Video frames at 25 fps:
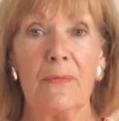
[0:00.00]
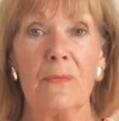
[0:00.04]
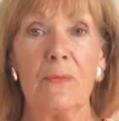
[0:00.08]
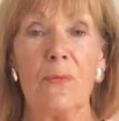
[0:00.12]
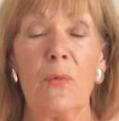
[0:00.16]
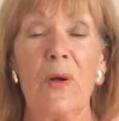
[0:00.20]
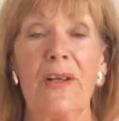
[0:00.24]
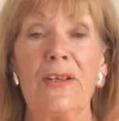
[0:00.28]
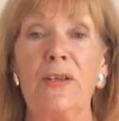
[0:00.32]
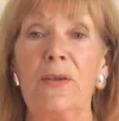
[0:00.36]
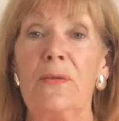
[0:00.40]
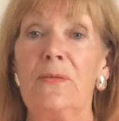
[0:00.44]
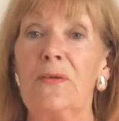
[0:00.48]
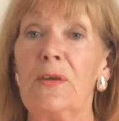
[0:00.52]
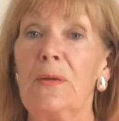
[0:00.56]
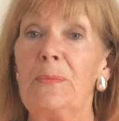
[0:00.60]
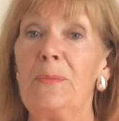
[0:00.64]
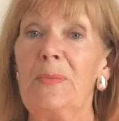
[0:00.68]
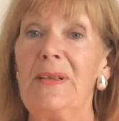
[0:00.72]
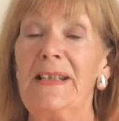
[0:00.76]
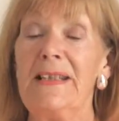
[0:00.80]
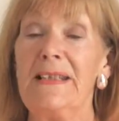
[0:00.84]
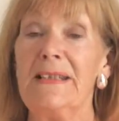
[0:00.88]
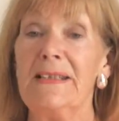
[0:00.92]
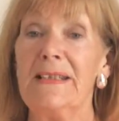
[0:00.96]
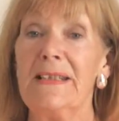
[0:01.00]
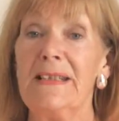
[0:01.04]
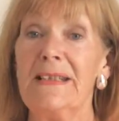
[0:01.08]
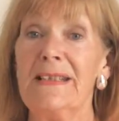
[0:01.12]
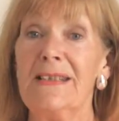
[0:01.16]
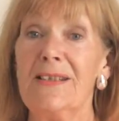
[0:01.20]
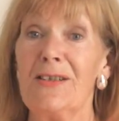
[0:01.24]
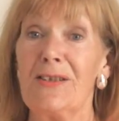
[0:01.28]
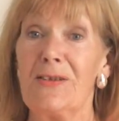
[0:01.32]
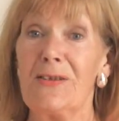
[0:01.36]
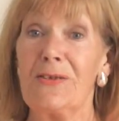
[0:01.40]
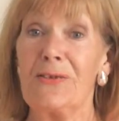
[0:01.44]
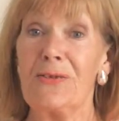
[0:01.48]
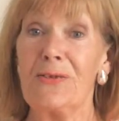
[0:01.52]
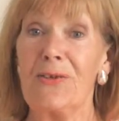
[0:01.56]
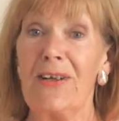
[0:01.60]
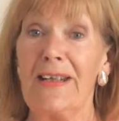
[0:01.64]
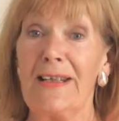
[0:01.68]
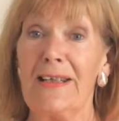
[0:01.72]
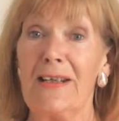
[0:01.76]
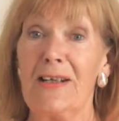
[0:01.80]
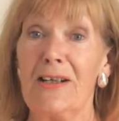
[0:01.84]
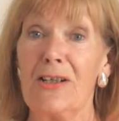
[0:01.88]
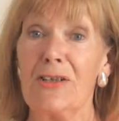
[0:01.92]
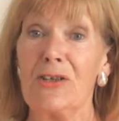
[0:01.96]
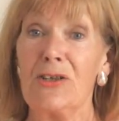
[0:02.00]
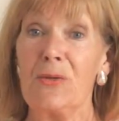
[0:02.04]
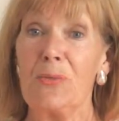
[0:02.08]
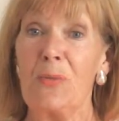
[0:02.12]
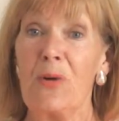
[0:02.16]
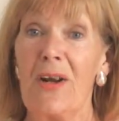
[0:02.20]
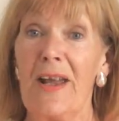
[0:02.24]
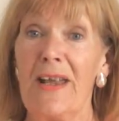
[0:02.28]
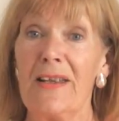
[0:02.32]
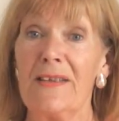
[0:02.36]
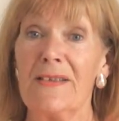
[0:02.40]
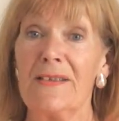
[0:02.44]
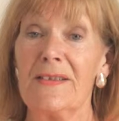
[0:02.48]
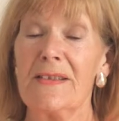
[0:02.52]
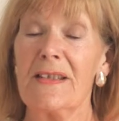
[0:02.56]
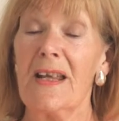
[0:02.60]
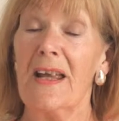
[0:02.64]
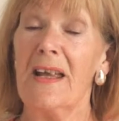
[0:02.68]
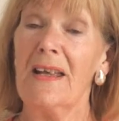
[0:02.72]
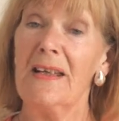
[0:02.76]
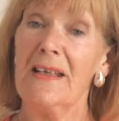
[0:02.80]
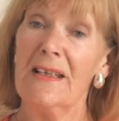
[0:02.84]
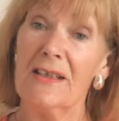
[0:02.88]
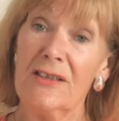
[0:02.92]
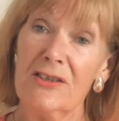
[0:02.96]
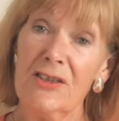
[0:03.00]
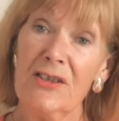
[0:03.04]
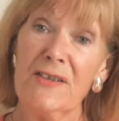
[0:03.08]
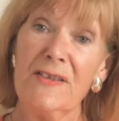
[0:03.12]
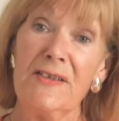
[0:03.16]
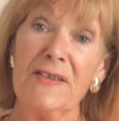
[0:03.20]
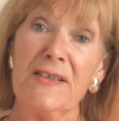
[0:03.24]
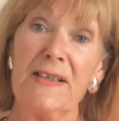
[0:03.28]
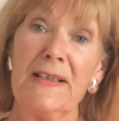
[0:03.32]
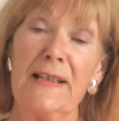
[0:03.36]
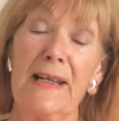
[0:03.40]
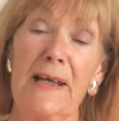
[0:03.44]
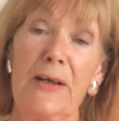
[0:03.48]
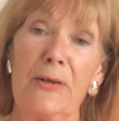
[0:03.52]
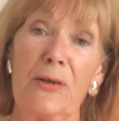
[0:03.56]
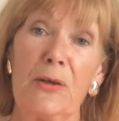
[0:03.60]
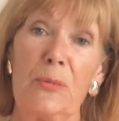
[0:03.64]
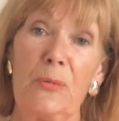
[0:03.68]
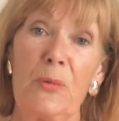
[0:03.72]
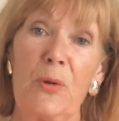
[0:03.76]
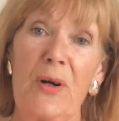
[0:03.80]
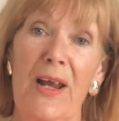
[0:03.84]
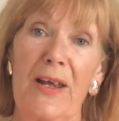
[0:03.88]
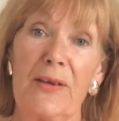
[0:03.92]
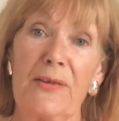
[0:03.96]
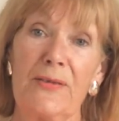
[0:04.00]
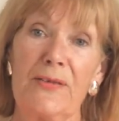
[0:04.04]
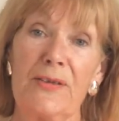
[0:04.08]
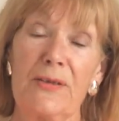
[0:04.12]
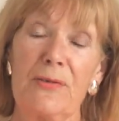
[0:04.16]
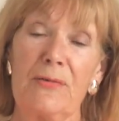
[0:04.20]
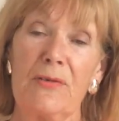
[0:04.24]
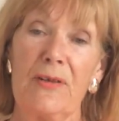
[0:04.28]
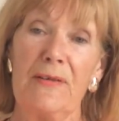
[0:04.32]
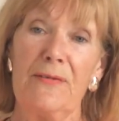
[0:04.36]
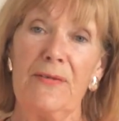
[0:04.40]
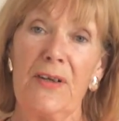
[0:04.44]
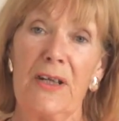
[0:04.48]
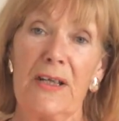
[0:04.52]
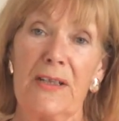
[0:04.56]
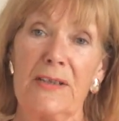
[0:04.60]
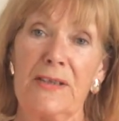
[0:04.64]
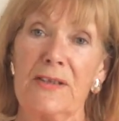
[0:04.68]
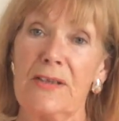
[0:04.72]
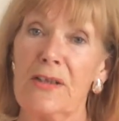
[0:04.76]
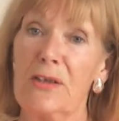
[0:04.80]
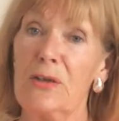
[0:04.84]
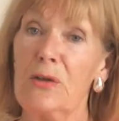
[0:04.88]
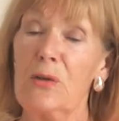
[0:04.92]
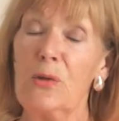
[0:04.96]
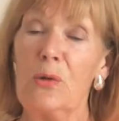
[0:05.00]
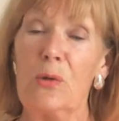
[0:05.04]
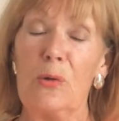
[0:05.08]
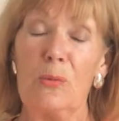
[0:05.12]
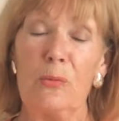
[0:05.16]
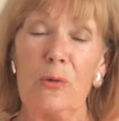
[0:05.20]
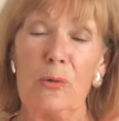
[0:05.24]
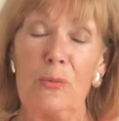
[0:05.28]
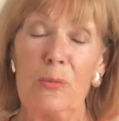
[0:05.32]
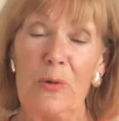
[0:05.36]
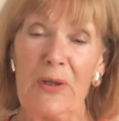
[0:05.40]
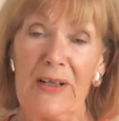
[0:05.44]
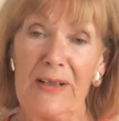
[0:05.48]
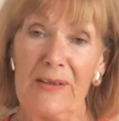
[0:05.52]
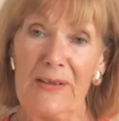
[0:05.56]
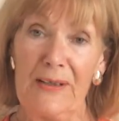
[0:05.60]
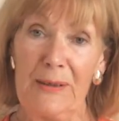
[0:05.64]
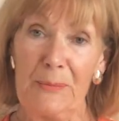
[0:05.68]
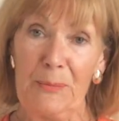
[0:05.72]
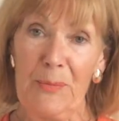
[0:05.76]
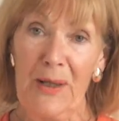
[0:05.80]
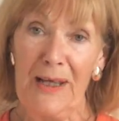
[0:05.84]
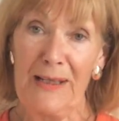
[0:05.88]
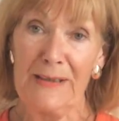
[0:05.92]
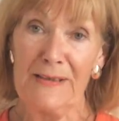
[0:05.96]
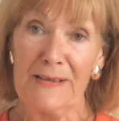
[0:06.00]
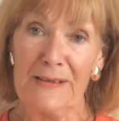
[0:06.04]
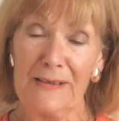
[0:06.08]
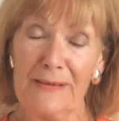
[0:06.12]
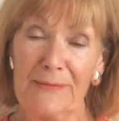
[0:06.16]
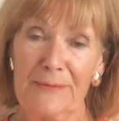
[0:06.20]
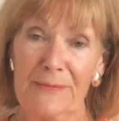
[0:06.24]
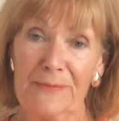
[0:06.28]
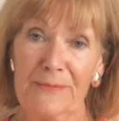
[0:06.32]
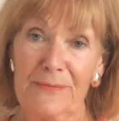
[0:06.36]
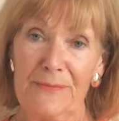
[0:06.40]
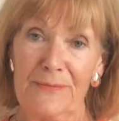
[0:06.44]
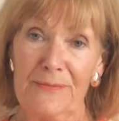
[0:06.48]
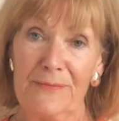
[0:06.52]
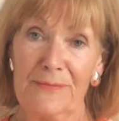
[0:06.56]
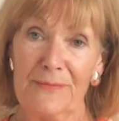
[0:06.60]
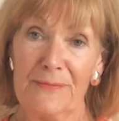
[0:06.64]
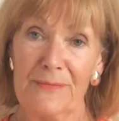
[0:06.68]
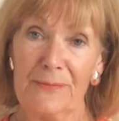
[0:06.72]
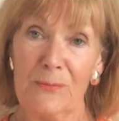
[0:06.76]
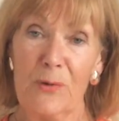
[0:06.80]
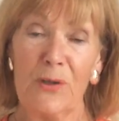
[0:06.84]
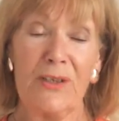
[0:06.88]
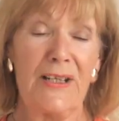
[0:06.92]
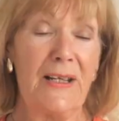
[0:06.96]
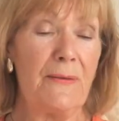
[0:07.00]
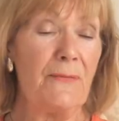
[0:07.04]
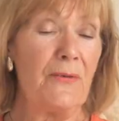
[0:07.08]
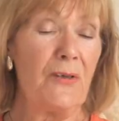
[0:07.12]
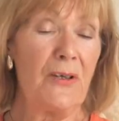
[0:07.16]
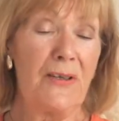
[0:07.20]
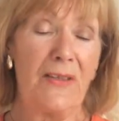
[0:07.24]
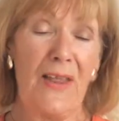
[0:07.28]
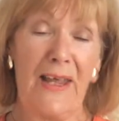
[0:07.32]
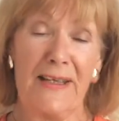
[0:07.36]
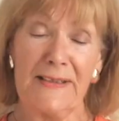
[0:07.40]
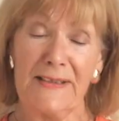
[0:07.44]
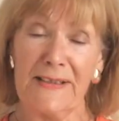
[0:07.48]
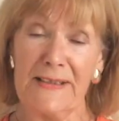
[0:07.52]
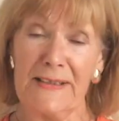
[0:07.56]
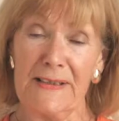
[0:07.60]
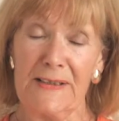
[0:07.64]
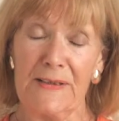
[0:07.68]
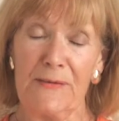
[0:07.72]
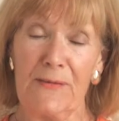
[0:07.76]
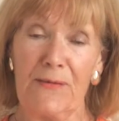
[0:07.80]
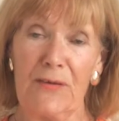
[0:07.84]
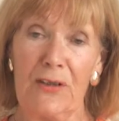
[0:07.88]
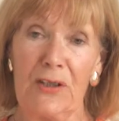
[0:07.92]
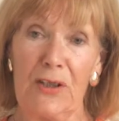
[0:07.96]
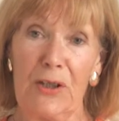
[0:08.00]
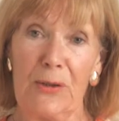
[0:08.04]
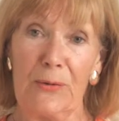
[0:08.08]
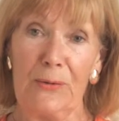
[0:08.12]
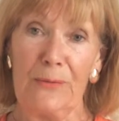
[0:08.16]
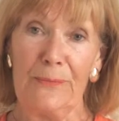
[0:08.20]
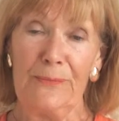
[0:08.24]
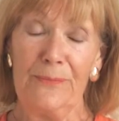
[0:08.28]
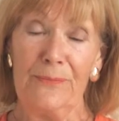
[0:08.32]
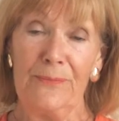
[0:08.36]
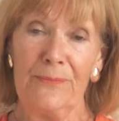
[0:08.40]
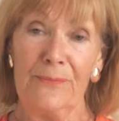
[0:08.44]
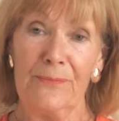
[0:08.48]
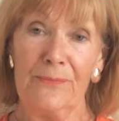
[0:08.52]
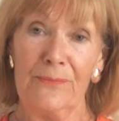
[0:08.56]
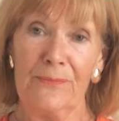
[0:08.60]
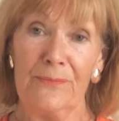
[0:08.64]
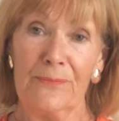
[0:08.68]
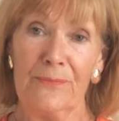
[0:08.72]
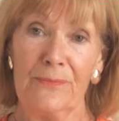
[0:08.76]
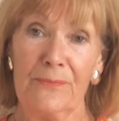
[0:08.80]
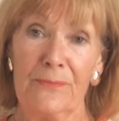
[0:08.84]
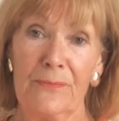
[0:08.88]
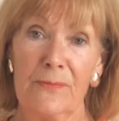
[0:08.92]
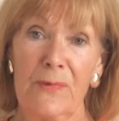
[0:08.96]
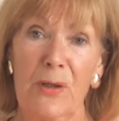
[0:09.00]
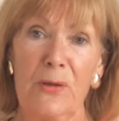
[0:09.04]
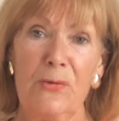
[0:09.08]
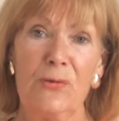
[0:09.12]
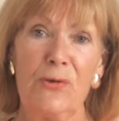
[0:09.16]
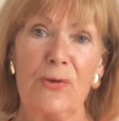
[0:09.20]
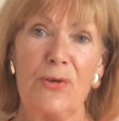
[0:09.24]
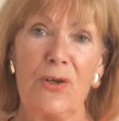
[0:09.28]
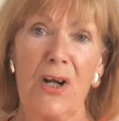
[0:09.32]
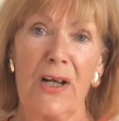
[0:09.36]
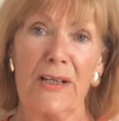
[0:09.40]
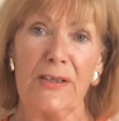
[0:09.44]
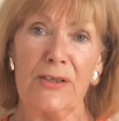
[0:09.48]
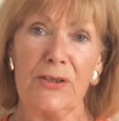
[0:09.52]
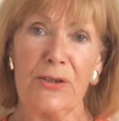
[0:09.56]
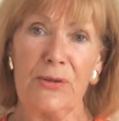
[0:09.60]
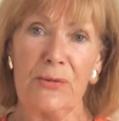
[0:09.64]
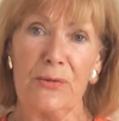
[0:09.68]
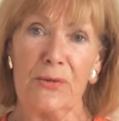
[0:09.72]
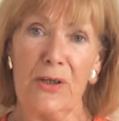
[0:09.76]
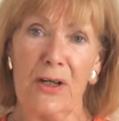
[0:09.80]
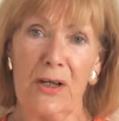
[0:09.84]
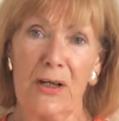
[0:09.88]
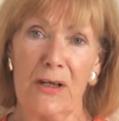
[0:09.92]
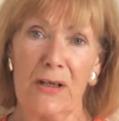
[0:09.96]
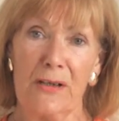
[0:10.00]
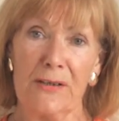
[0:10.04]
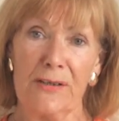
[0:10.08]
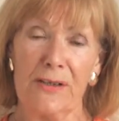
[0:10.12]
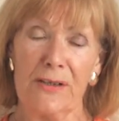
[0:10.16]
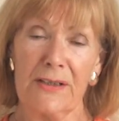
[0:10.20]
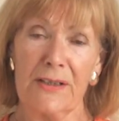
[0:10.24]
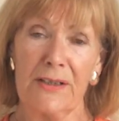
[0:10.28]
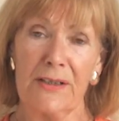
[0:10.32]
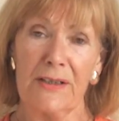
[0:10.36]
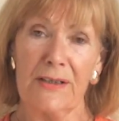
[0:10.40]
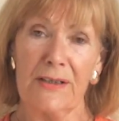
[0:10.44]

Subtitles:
When you've completed the 3 large breaths, just allow your breath to revert to the normal breathing pattern, whatever that is for you. Don't try too hard.